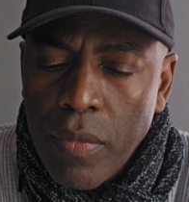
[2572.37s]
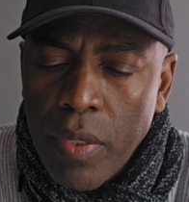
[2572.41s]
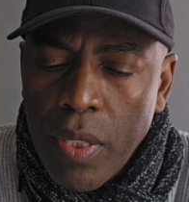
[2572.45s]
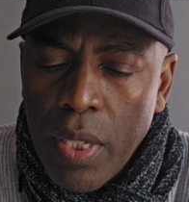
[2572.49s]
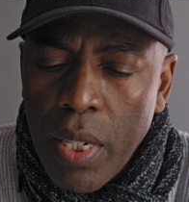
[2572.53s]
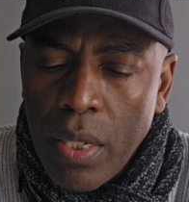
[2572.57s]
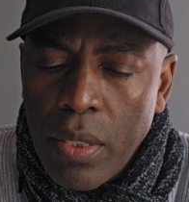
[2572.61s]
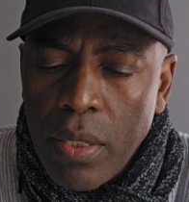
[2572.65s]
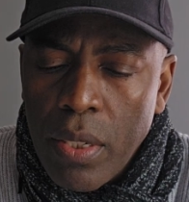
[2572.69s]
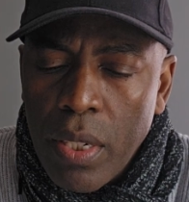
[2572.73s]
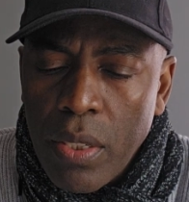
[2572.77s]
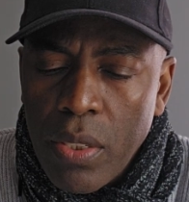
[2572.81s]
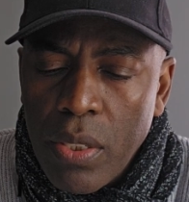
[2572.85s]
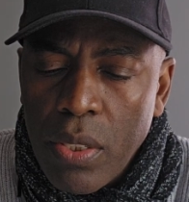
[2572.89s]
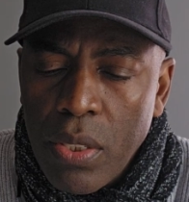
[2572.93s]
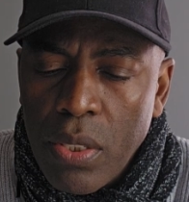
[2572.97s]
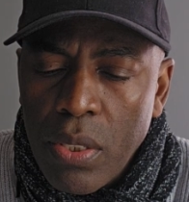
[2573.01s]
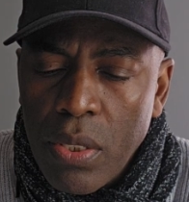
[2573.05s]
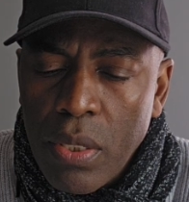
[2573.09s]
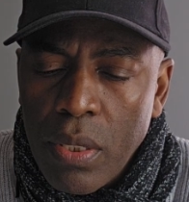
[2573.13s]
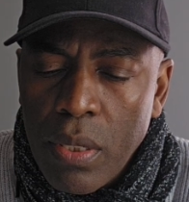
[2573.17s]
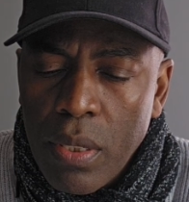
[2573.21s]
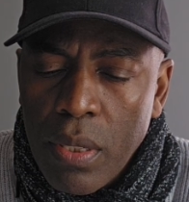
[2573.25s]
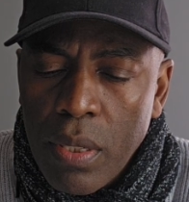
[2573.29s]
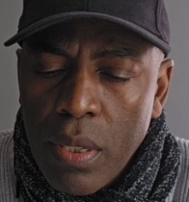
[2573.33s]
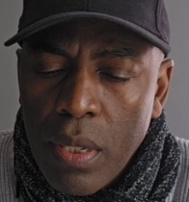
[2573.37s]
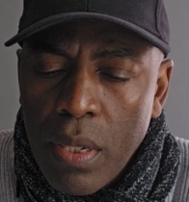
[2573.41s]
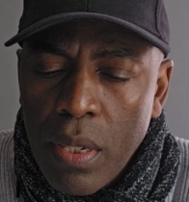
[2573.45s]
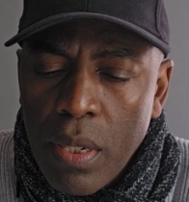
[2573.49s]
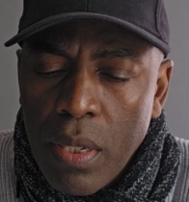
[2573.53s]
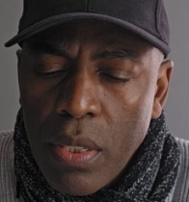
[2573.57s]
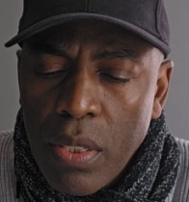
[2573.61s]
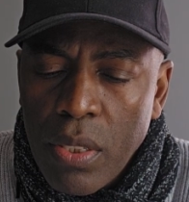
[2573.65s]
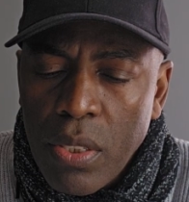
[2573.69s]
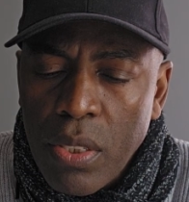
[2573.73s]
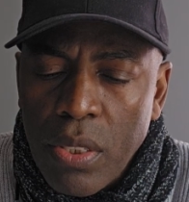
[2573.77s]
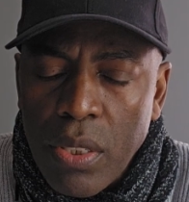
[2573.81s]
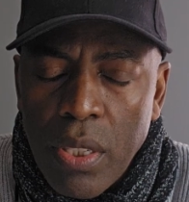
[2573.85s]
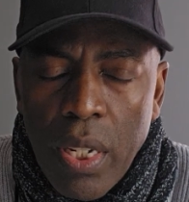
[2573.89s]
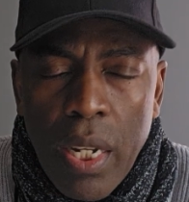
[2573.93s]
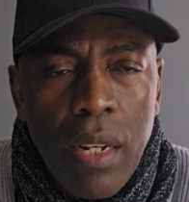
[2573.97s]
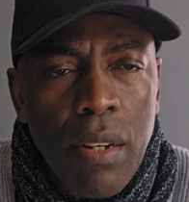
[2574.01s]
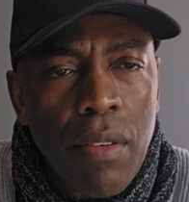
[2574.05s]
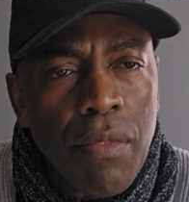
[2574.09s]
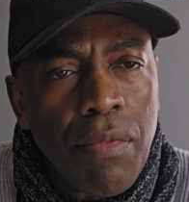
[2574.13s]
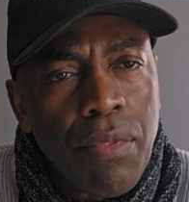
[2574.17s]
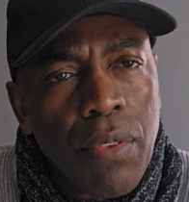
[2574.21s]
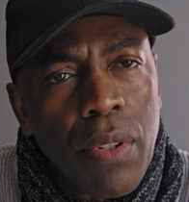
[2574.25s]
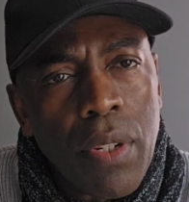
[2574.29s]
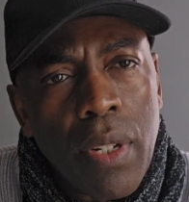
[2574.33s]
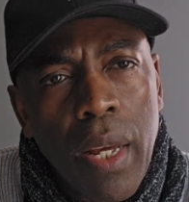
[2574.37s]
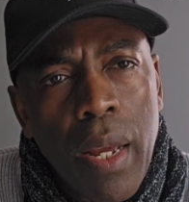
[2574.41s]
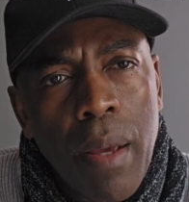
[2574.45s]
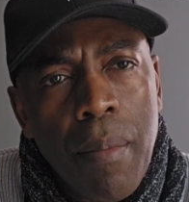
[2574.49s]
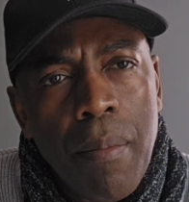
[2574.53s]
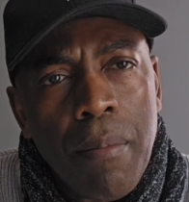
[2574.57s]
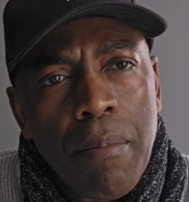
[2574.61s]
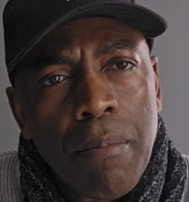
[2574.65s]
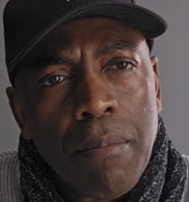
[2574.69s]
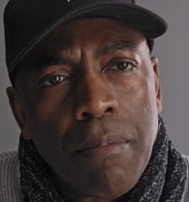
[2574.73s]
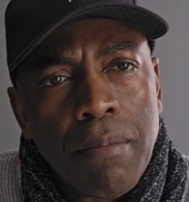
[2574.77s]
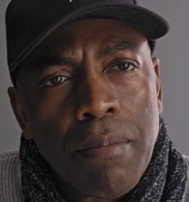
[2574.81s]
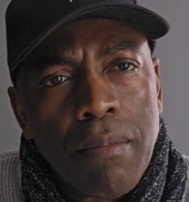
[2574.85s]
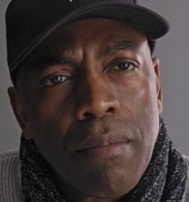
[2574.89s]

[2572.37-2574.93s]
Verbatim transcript: It is sin for them.